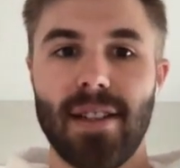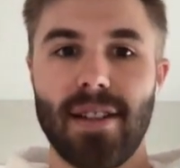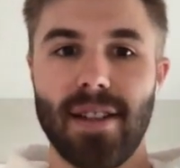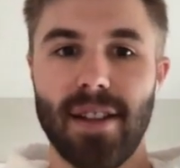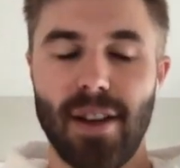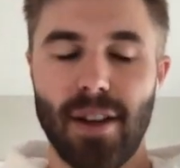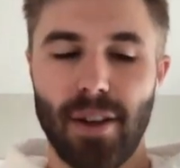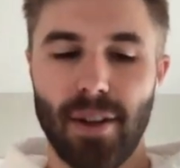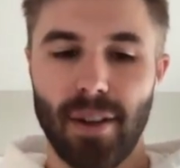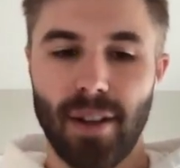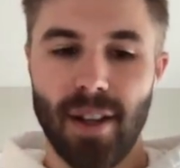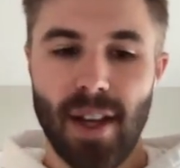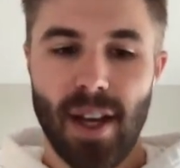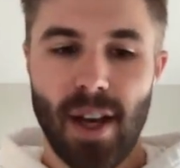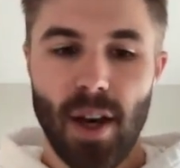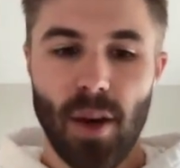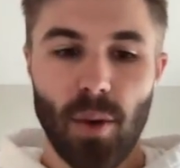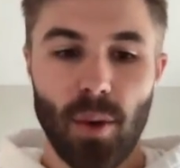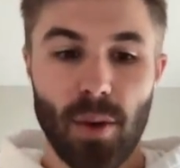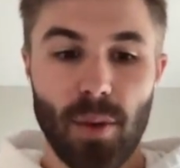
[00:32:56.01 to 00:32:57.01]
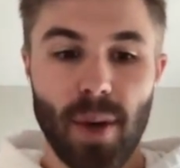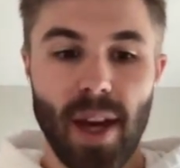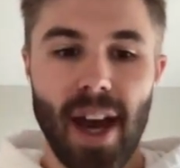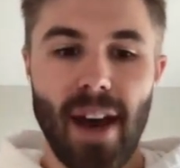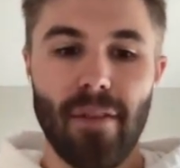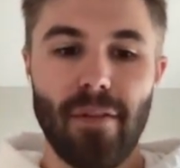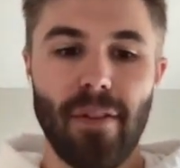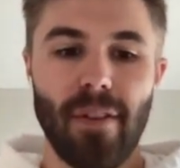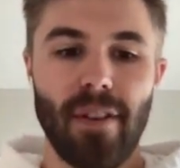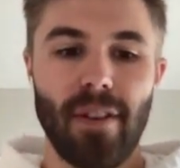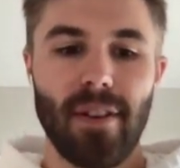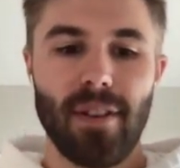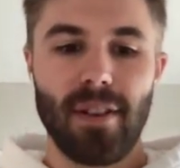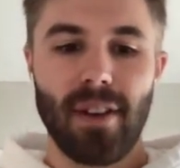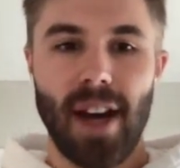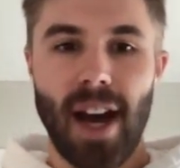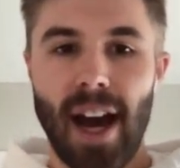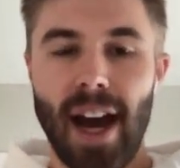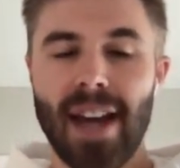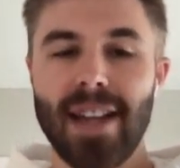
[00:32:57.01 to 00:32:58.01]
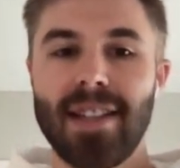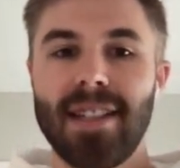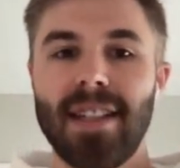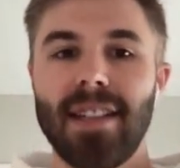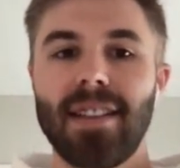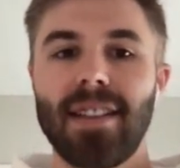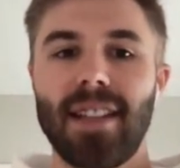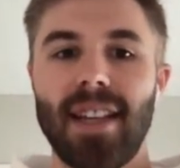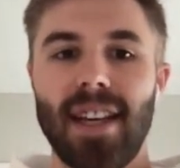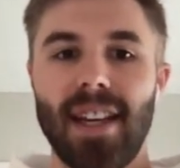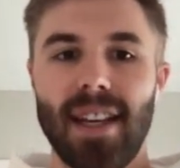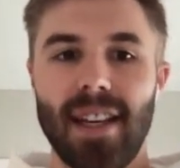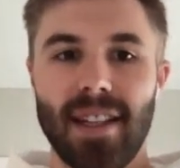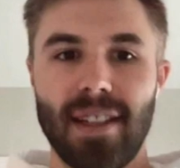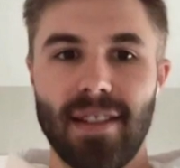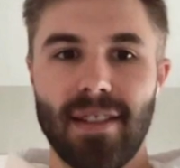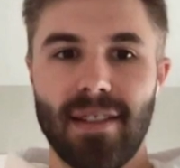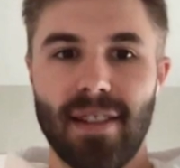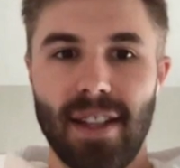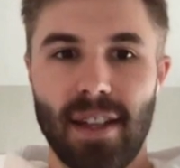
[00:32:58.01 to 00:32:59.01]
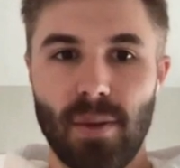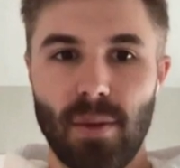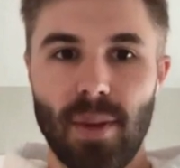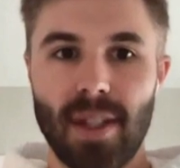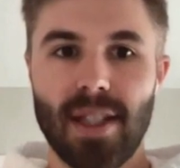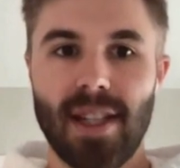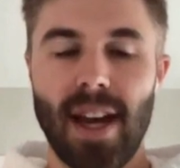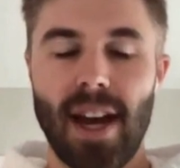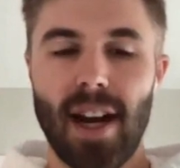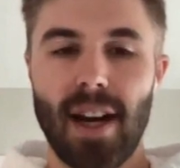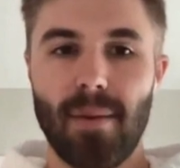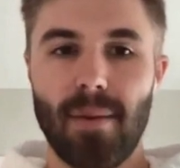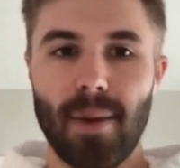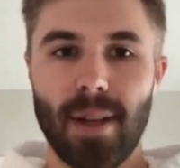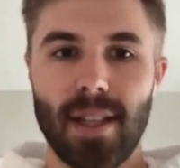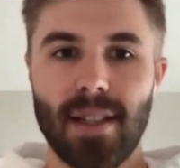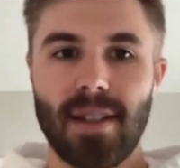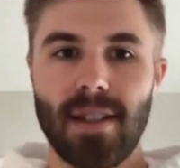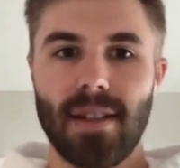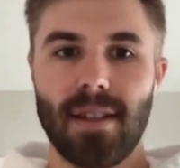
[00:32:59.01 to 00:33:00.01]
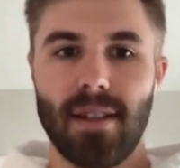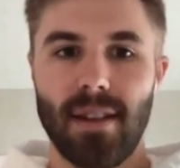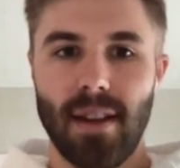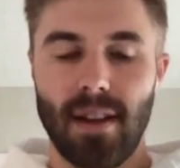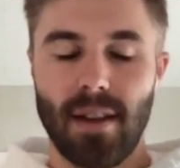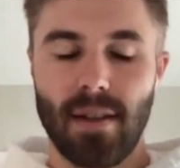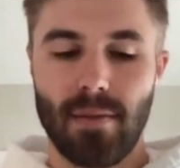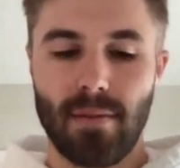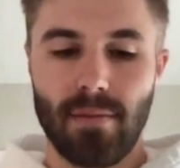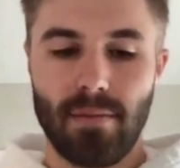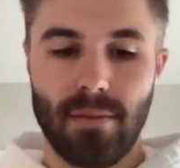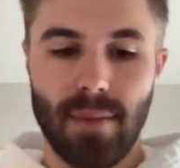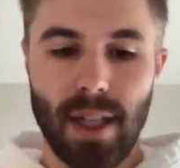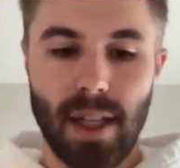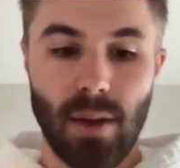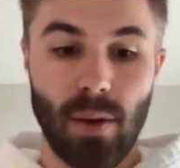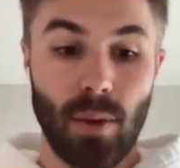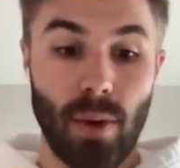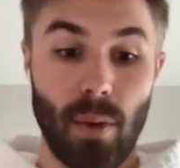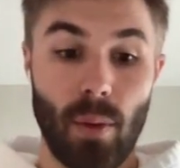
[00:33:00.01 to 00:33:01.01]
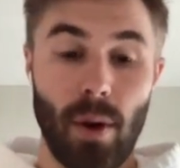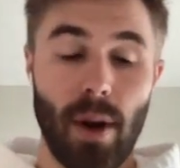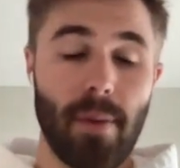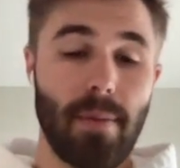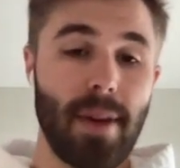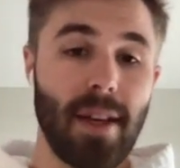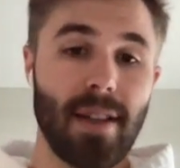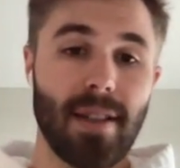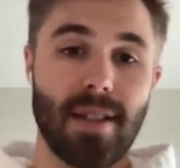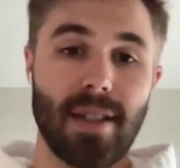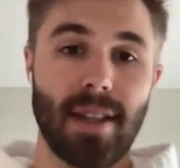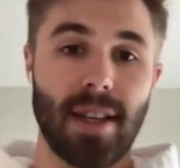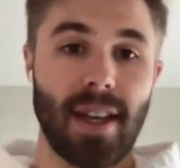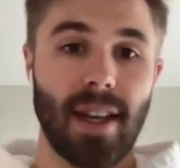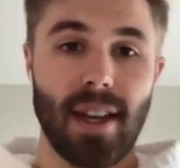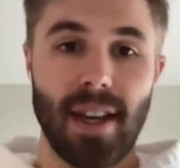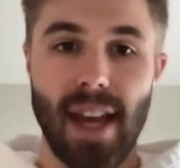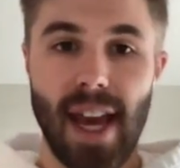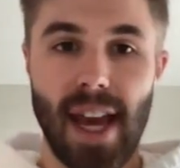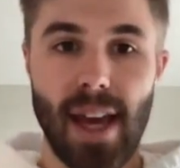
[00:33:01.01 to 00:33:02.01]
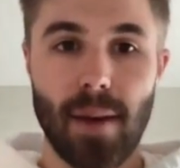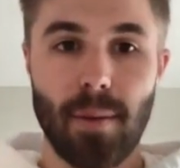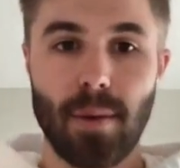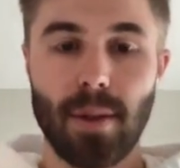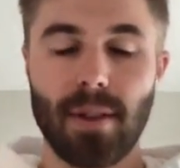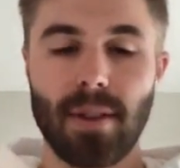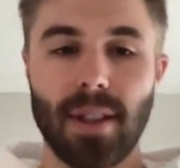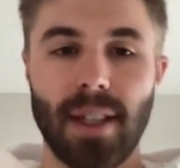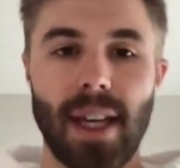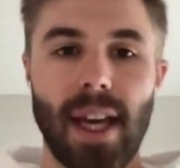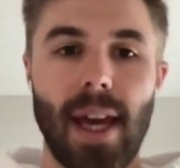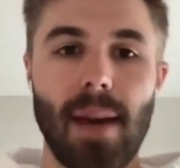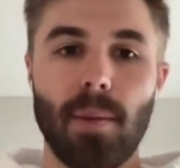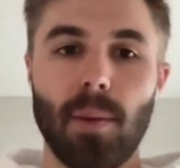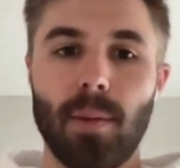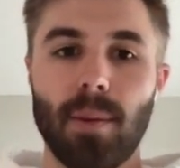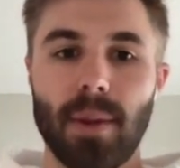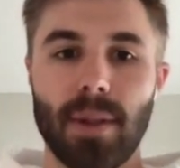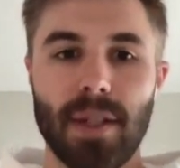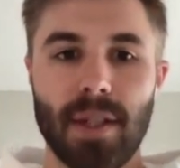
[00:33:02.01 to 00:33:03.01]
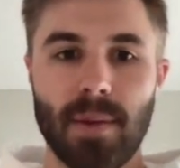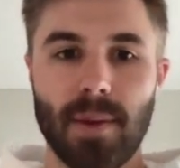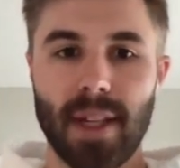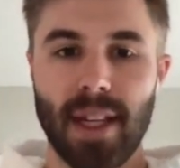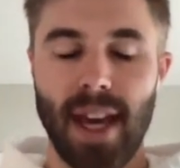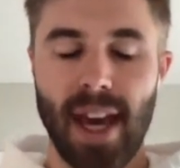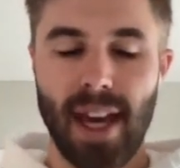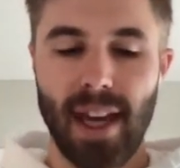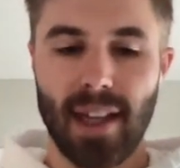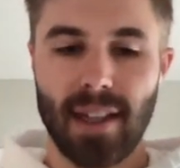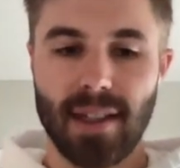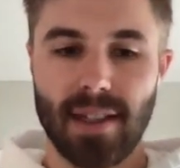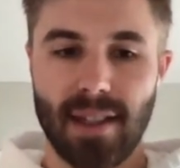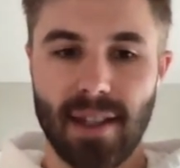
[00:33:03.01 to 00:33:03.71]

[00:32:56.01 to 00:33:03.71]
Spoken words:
So when we have, ideally in retirement, we want to be as able and capable as we can